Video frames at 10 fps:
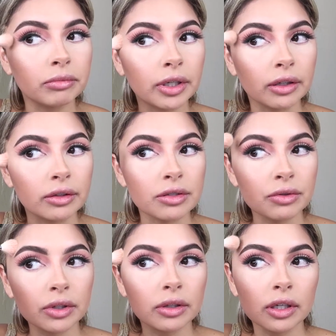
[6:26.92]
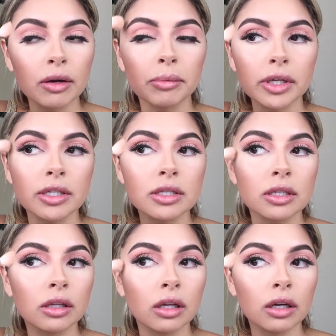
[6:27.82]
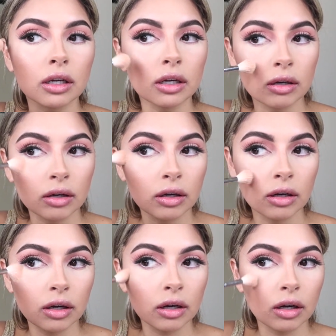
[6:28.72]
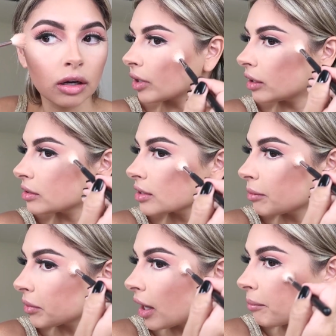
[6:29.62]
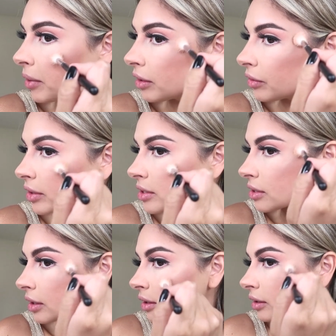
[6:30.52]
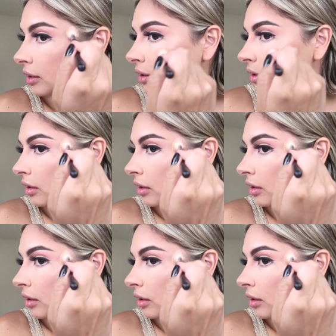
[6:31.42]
Man, this really completes the look. Does that not make you excited?